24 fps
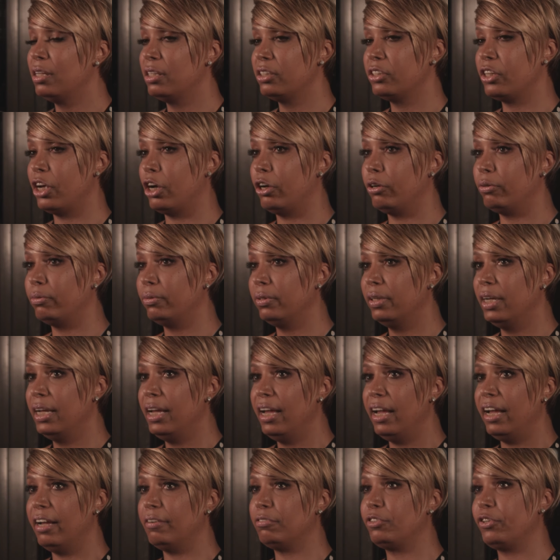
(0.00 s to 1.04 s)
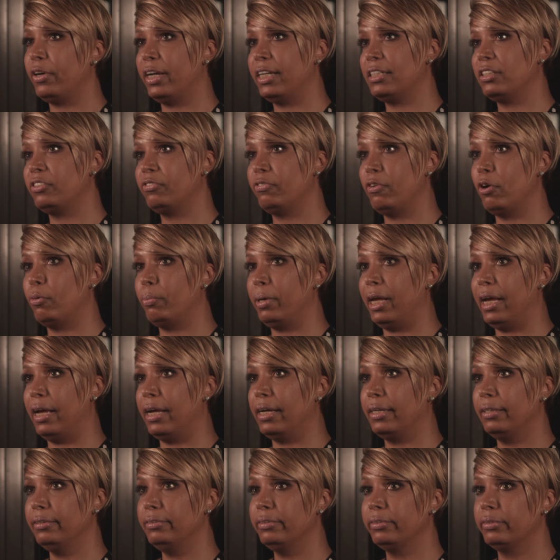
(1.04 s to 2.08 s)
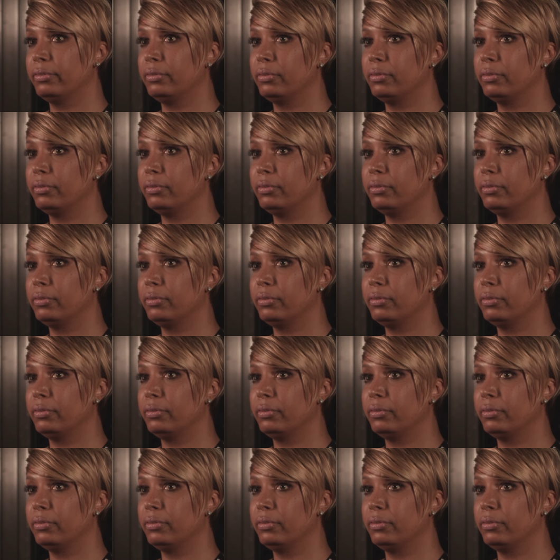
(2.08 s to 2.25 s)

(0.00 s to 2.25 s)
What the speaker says: So if transphobia,